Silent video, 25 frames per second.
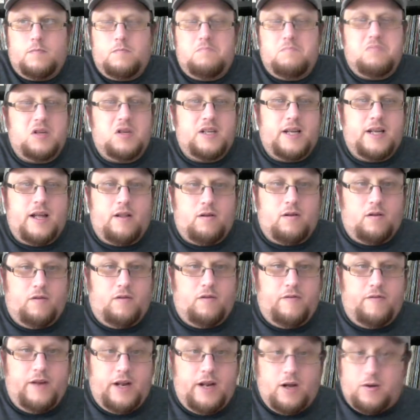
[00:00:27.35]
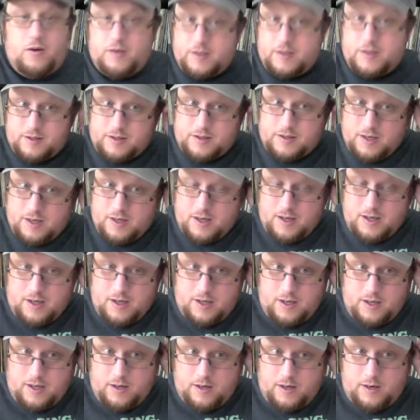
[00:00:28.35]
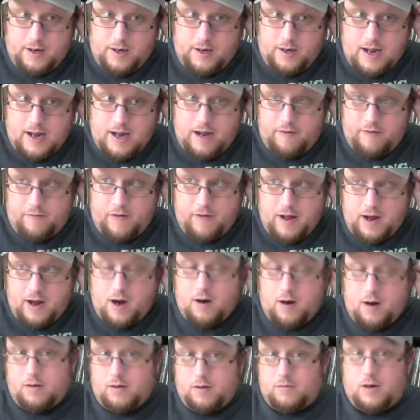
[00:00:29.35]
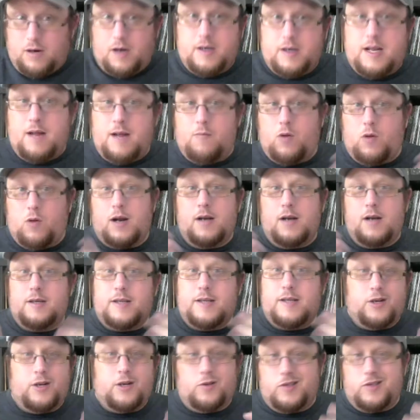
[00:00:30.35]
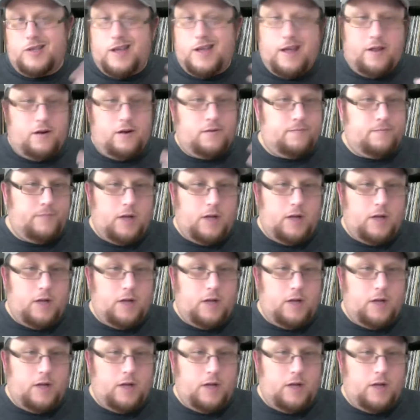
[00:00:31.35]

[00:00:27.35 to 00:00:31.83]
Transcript: put together a little video since Nick and I have had a hard time working our schedules together,